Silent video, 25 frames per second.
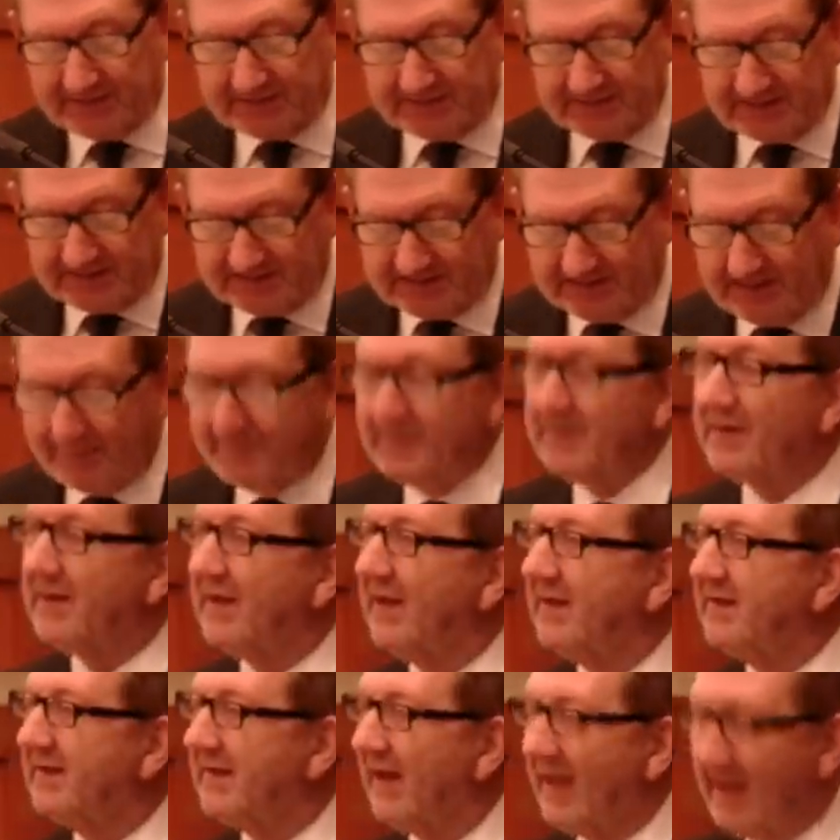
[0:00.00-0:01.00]
to
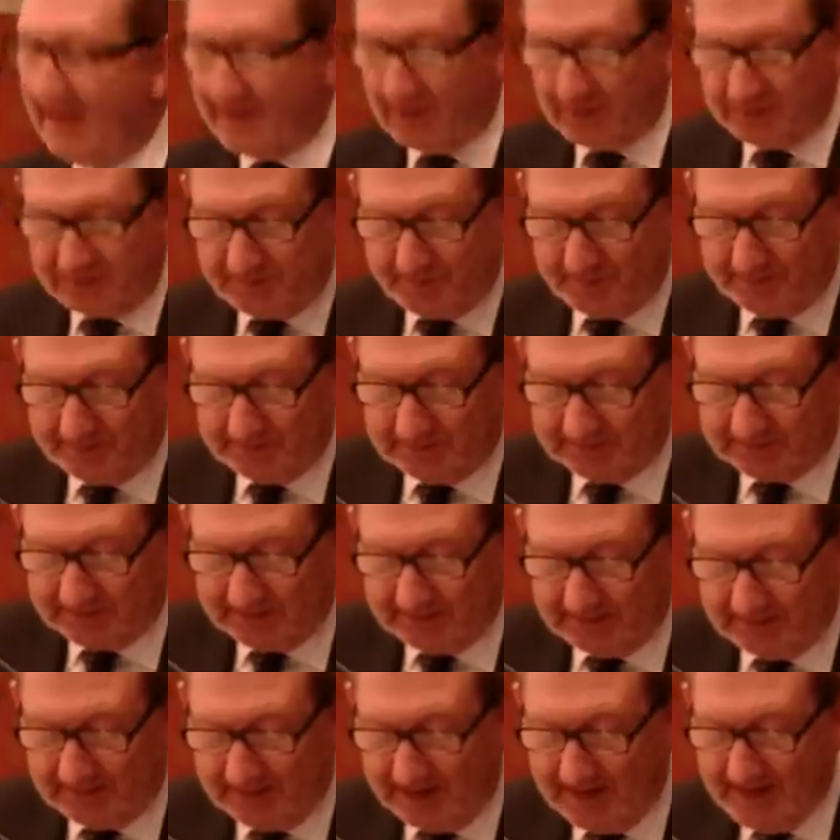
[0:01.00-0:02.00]
stimulate the house
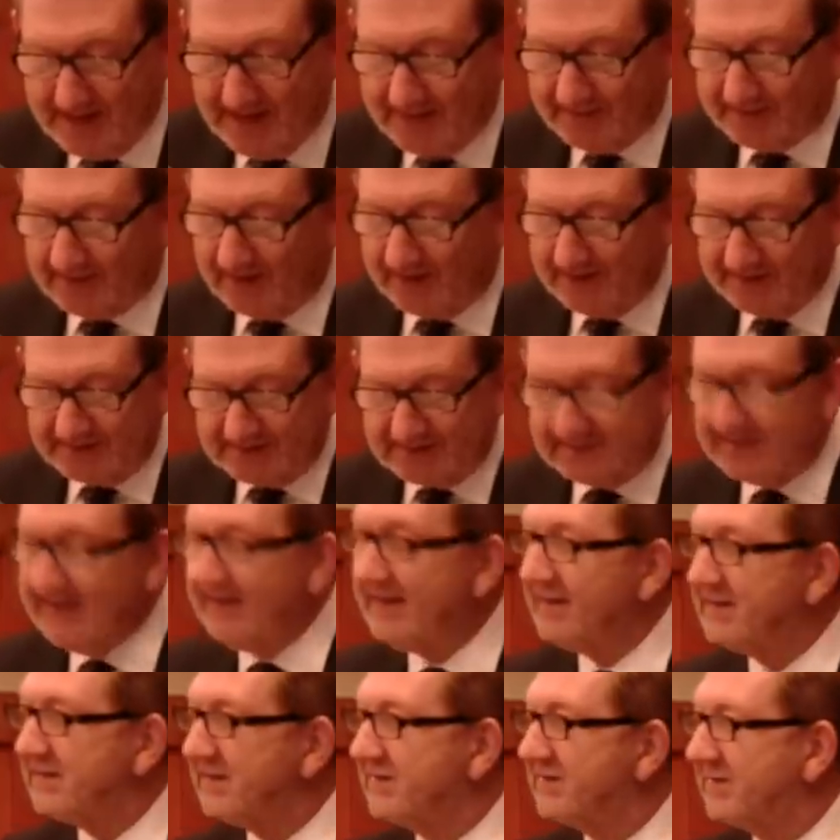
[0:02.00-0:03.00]
building that is
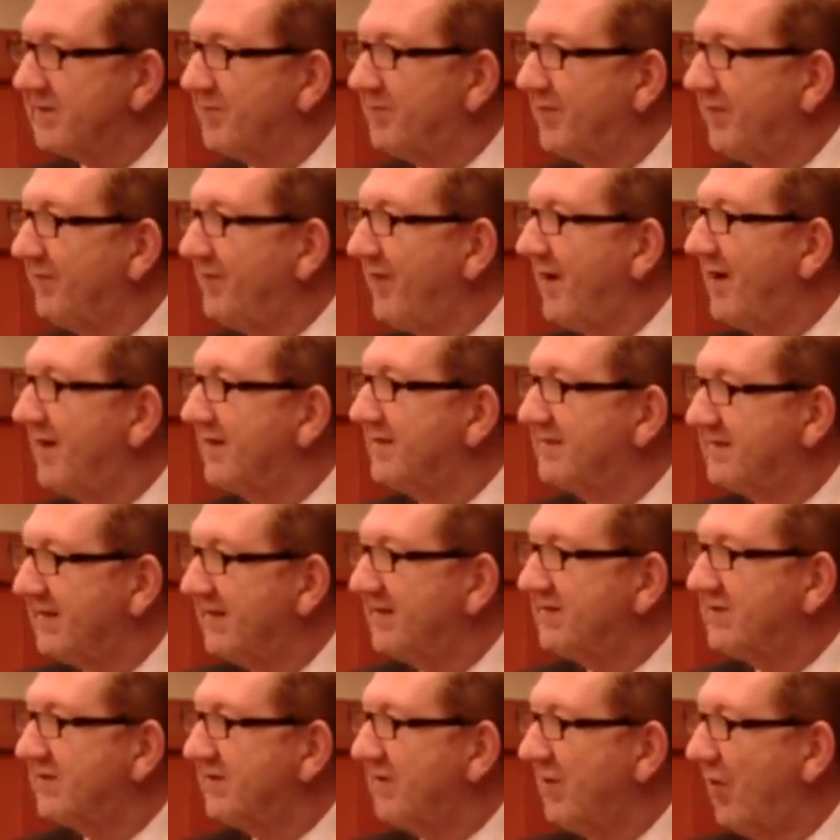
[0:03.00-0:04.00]
needed to provide
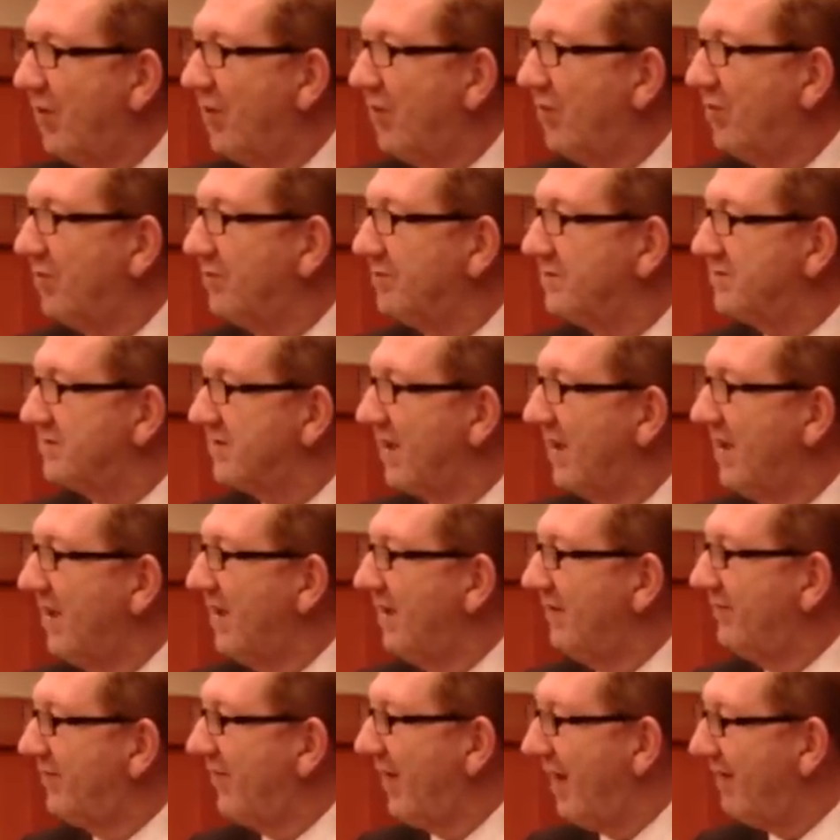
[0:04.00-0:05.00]
decent homes
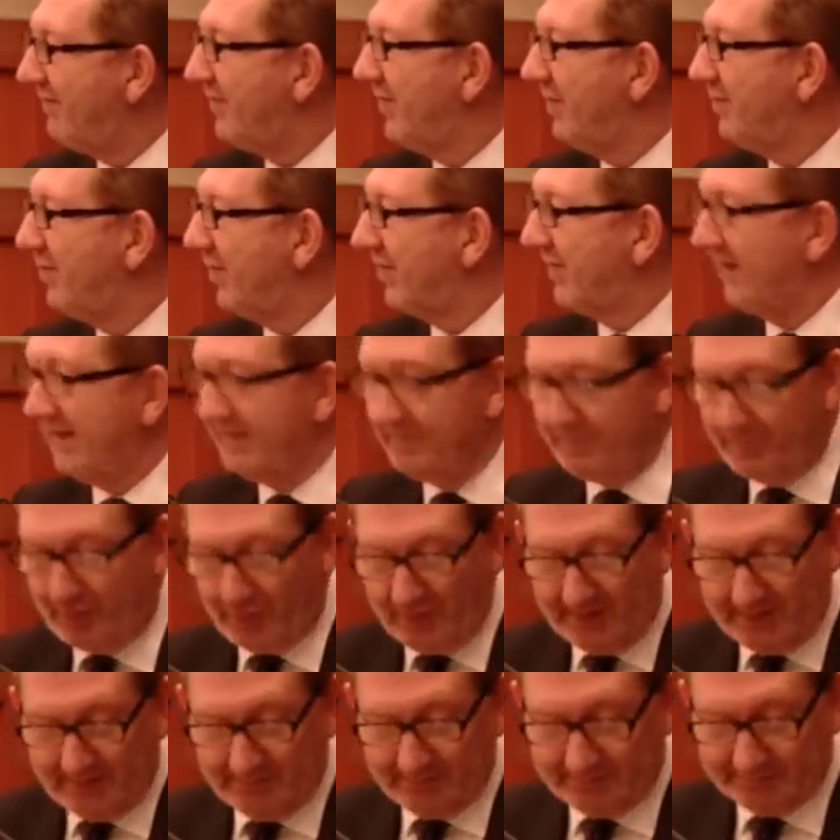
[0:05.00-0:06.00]
for everybody in
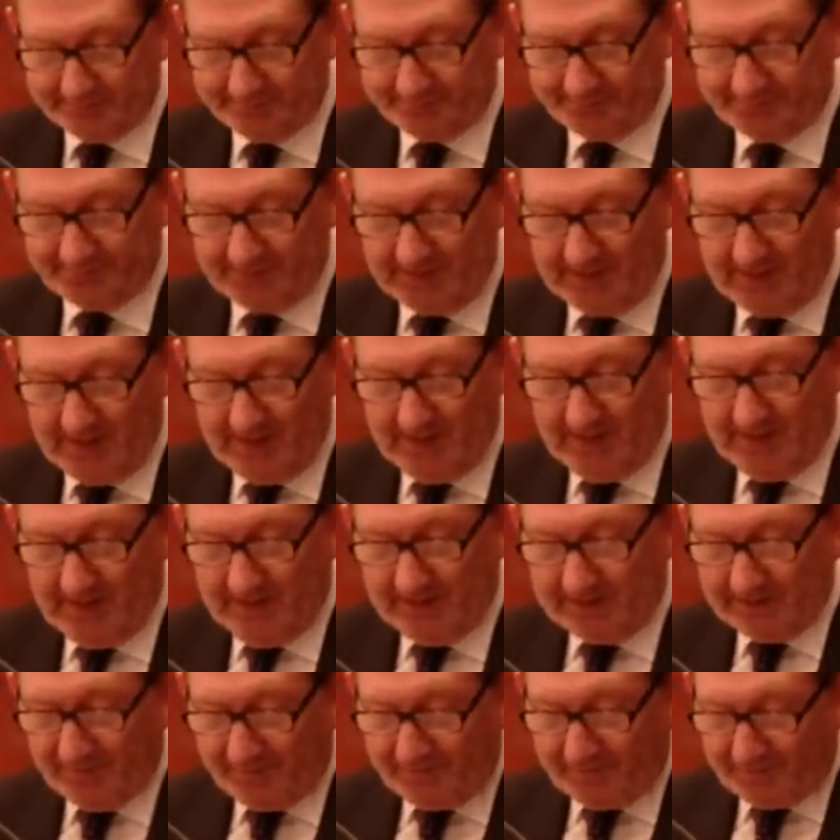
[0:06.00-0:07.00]
Britain.
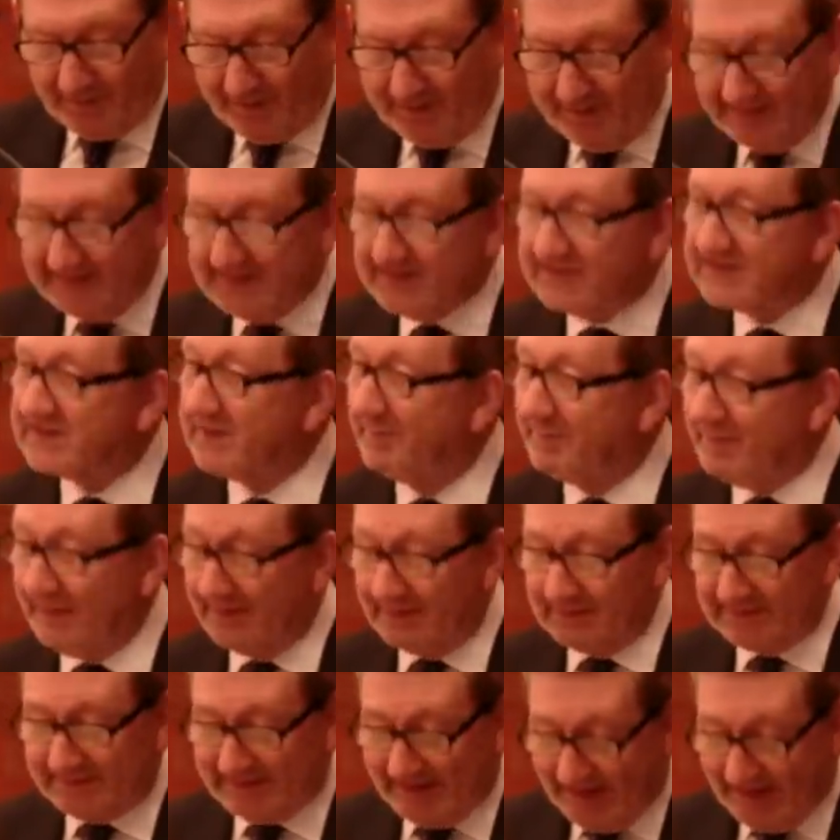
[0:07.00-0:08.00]
The failure to build